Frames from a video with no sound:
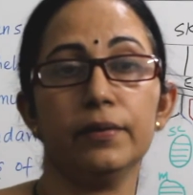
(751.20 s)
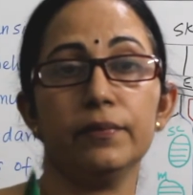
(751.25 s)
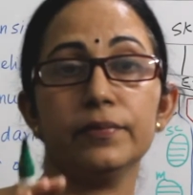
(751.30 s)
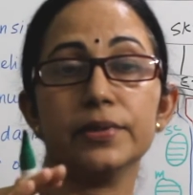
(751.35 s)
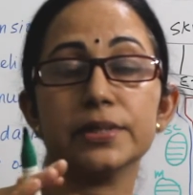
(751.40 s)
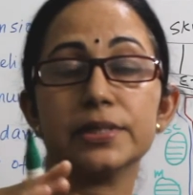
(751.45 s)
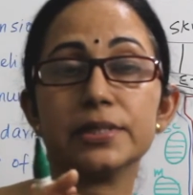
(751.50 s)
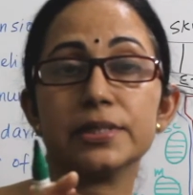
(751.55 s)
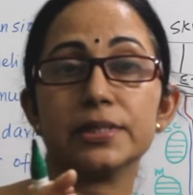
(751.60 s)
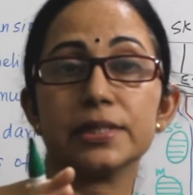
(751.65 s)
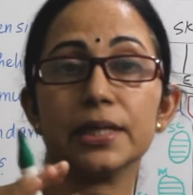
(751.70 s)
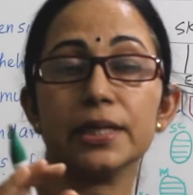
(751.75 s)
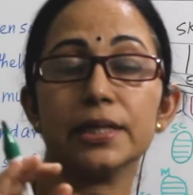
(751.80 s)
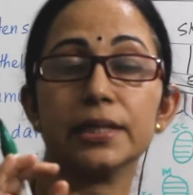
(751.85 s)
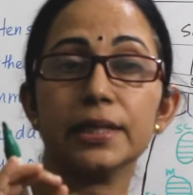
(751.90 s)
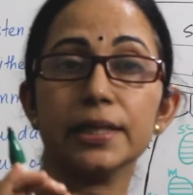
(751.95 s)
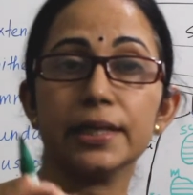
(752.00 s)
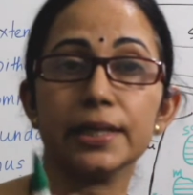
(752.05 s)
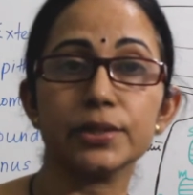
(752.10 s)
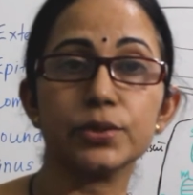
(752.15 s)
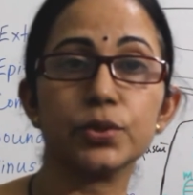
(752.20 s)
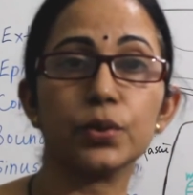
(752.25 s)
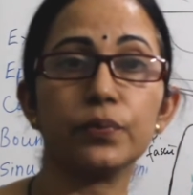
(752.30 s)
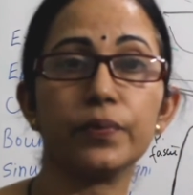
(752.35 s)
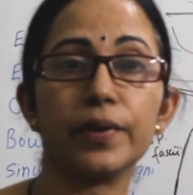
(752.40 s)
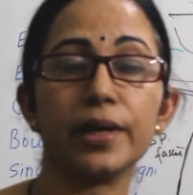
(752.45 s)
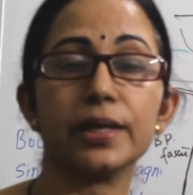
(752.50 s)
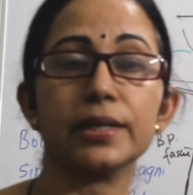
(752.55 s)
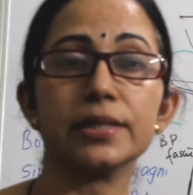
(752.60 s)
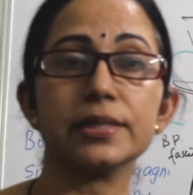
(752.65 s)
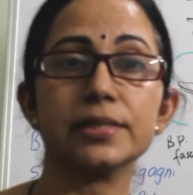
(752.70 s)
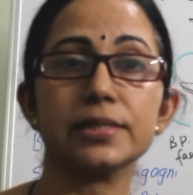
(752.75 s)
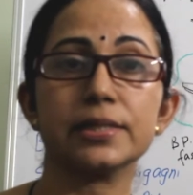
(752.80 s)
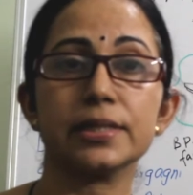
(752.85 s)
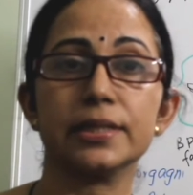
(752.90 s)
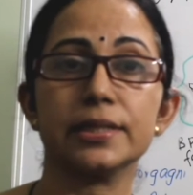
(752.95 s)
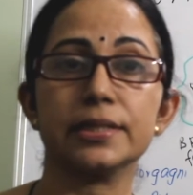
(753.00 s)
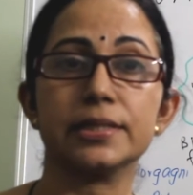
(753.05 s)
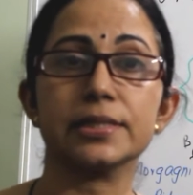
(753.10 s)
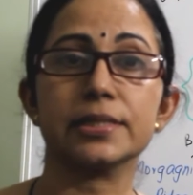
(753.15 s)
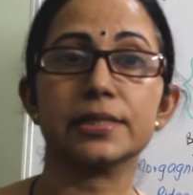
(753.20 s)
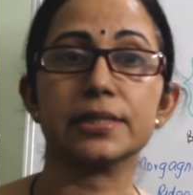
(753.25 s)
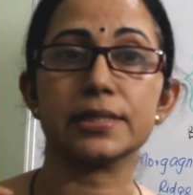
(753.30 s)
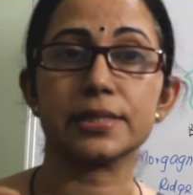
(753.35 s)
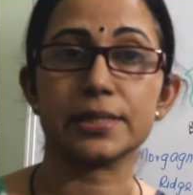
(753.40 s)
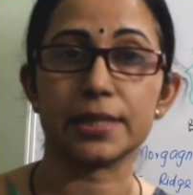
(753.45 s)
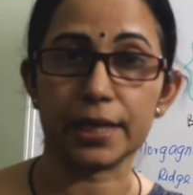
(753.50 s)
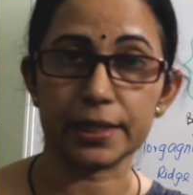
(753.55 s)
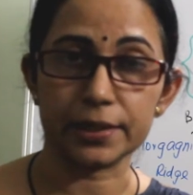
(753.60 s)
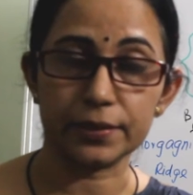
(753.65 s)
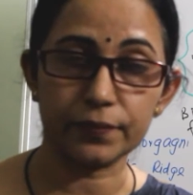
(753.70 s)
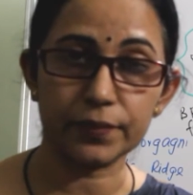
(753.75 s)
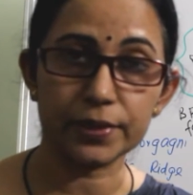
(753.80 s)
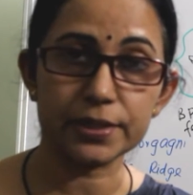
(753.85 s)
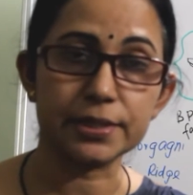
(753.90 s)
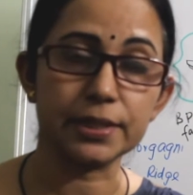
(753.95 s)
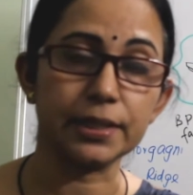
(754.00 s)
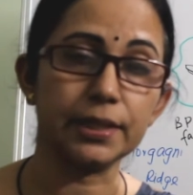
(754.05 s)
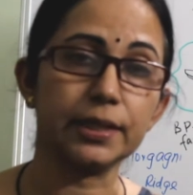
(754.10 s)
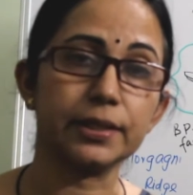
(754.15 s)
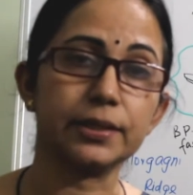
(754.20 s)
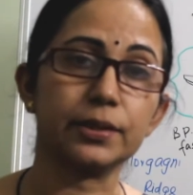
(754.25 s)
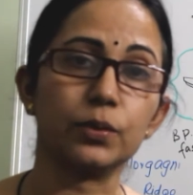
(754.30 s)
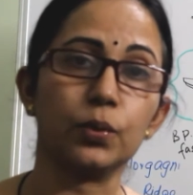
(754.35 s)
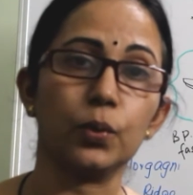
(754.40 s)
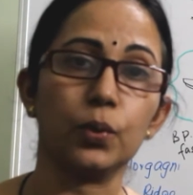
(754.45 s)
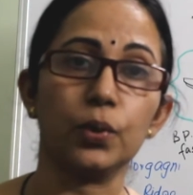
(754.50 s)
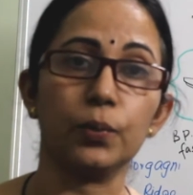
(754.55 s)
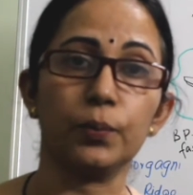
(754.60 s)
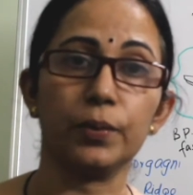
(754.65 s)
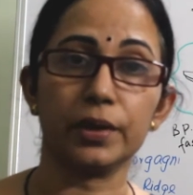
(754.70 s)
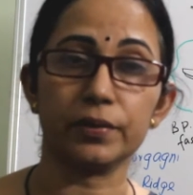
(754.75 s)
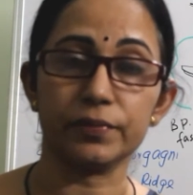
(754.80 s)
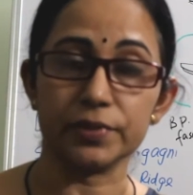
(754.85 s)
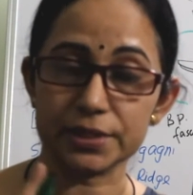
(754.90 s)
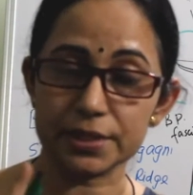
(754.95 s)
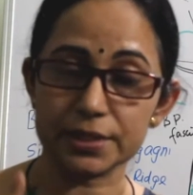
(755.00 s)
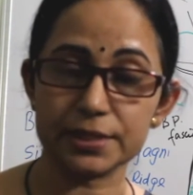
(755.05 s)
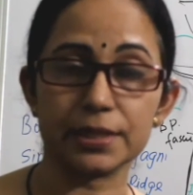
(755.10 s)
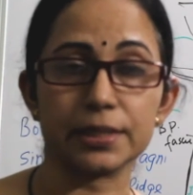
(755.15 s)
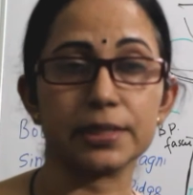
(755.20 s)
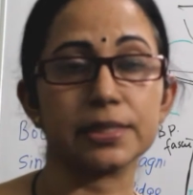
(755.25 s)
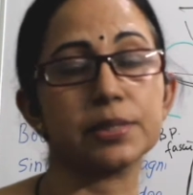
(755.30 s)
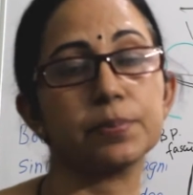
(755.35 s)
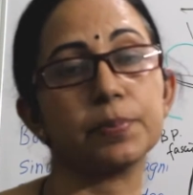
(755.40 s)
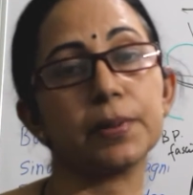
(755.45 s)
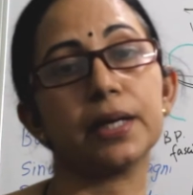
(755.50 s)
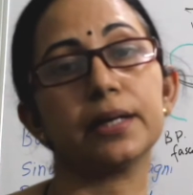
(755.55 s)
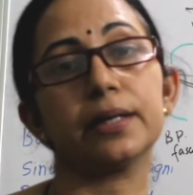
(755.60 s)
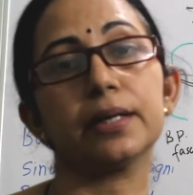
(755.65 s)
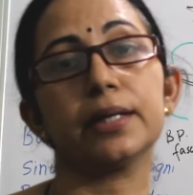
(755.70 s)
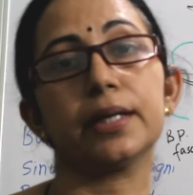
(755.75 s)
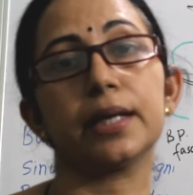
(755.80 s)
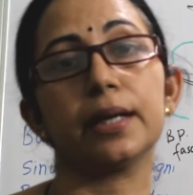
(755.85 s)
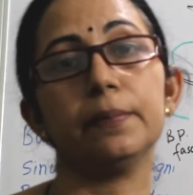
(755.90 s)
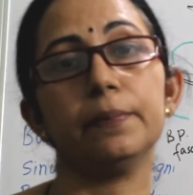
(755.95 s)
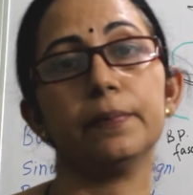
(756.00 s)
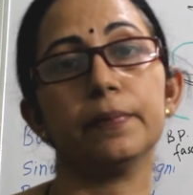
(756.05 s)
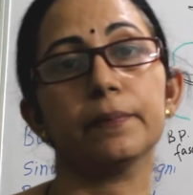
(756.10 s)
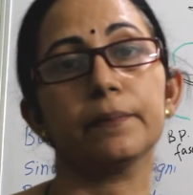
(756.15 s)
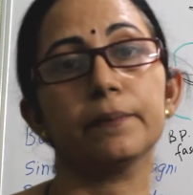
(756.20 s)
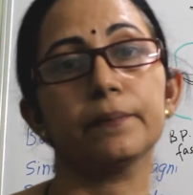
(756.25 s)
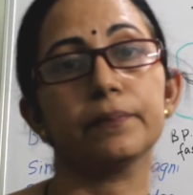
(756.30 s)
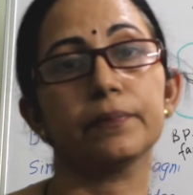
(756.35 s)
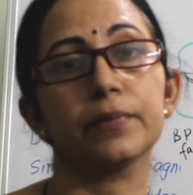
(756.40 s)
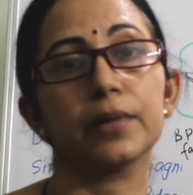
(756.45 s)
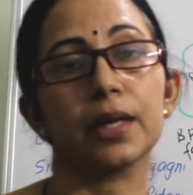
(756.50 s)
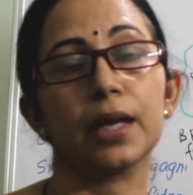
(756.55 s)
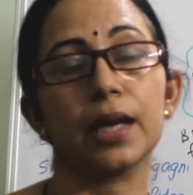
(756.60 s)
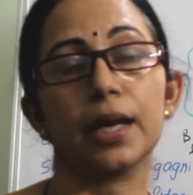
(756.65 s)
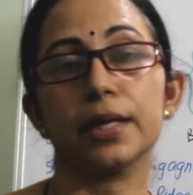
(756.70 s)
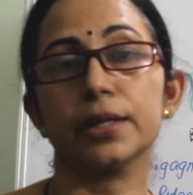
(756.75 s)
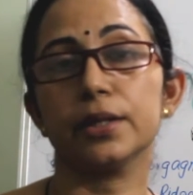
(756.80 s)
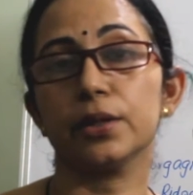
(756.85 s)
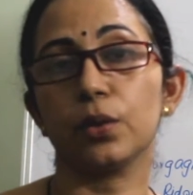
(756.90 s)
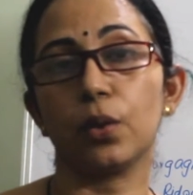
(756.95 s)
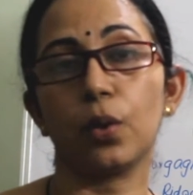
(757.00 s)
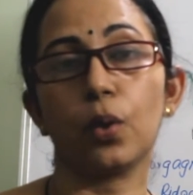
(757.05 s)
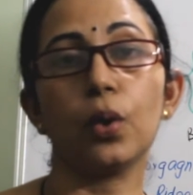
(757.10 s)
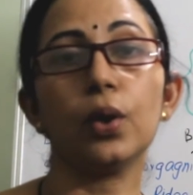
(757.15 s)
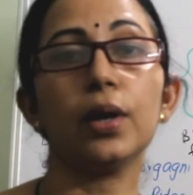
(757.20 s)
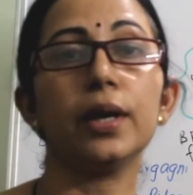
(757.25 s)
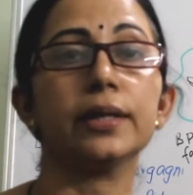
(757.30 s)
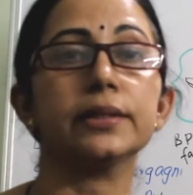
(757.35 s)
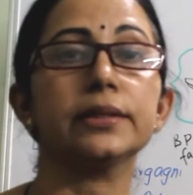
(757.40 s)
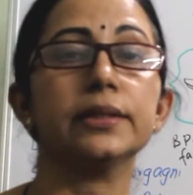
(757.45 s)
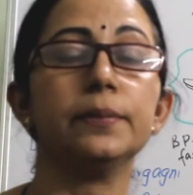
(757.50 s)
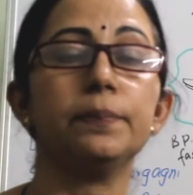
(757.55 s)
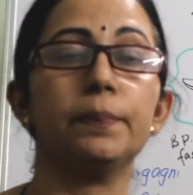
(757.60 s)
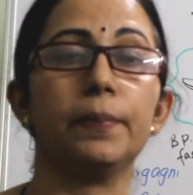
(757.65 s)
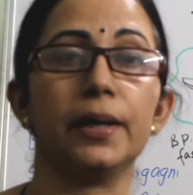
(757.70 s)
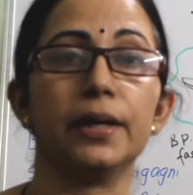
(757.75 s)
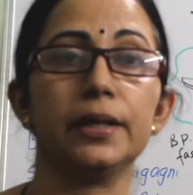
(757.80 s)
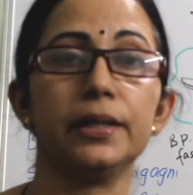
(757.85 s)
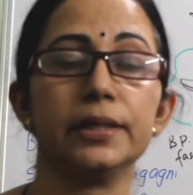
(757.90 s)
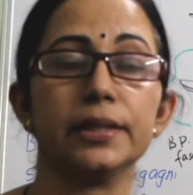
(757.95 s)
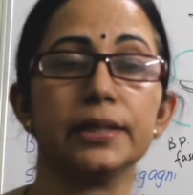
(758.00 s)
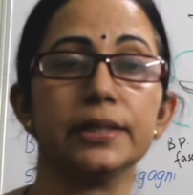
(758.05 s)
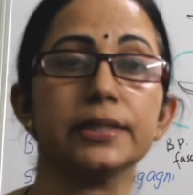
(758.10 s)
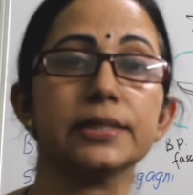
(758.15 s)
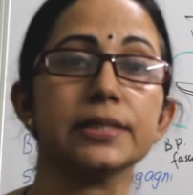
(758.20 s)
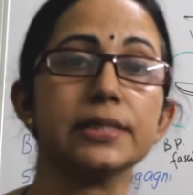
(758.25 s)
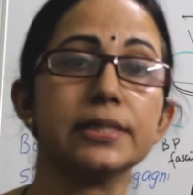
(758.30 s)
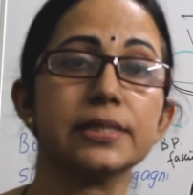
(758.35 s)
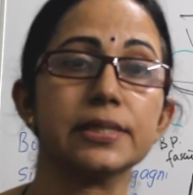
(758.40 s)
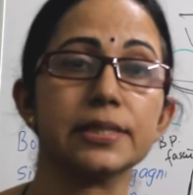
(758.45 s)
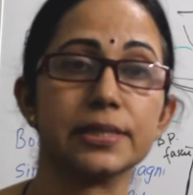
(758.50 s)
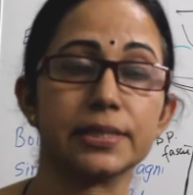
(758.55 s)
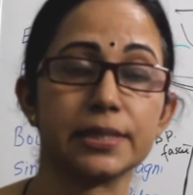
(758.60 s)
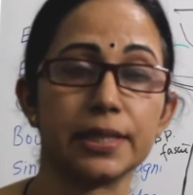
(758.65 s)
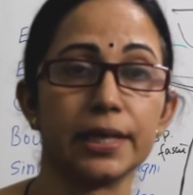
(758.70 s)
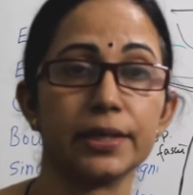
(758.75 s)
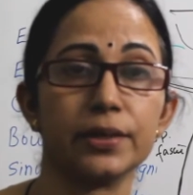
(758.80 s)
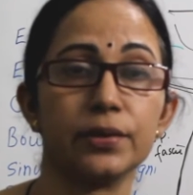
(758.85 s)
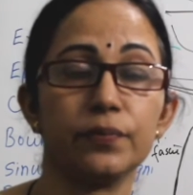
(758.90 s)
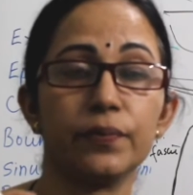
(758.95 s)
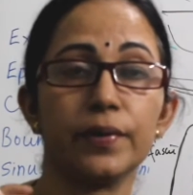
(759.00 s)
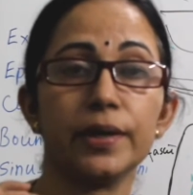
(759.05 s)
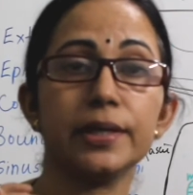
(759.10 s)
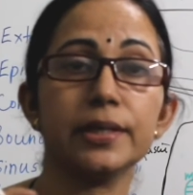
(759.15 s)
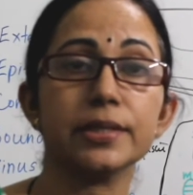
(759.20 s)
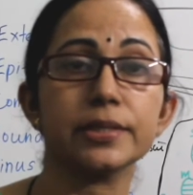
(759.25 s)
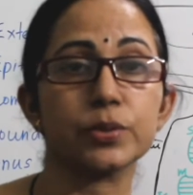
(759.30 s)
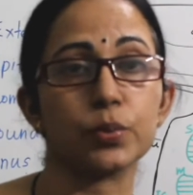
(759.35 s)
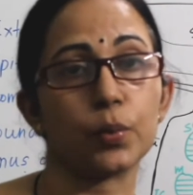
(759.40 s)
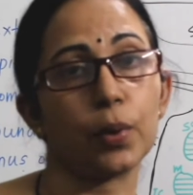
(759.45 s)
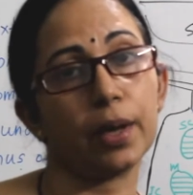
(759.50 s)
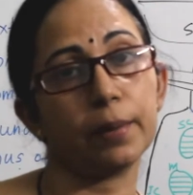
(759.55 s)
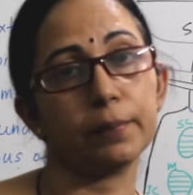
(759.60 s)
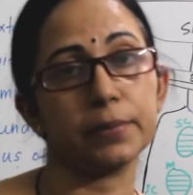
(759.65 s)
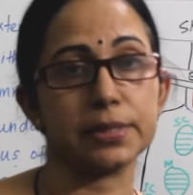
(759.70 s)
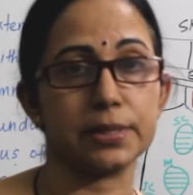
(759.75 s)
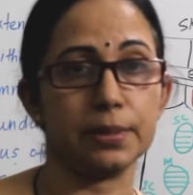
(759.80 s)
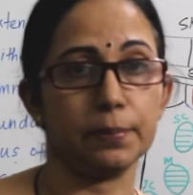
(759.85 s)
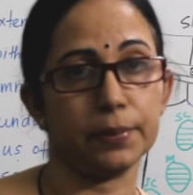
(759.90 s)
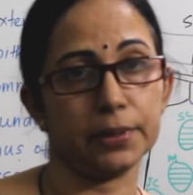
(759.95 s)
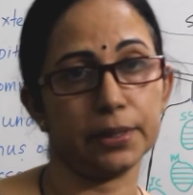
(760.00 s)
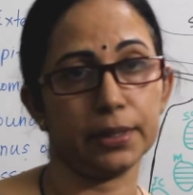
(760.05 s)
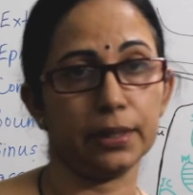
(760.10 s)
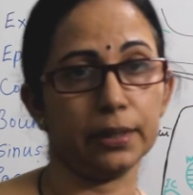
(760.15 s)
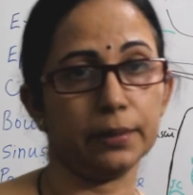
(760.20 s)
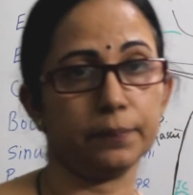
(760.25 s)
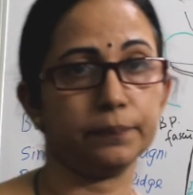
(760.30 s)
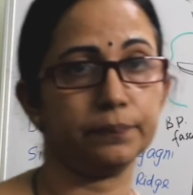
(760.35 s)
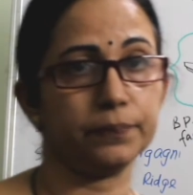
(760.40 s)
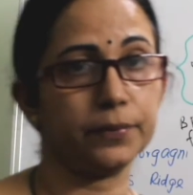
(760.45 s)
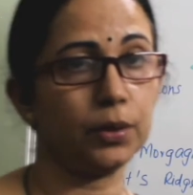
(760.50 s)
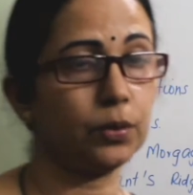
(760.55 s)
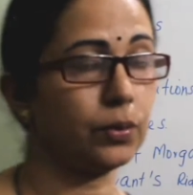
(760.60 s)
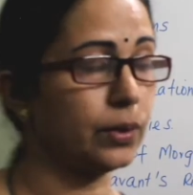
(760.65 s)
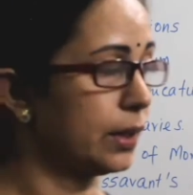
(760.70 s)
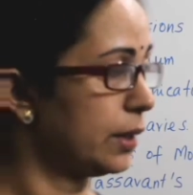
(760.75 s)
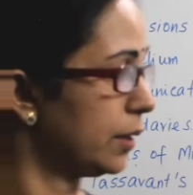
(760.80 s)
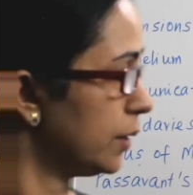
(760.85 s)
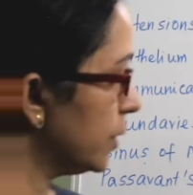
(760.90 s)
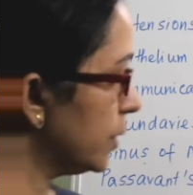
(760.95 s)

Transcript: which in the nasopharynx it is a stratified ciliata columnar, which is a respiratory type, and in all other part it is stratified squamous epithelium. Okay,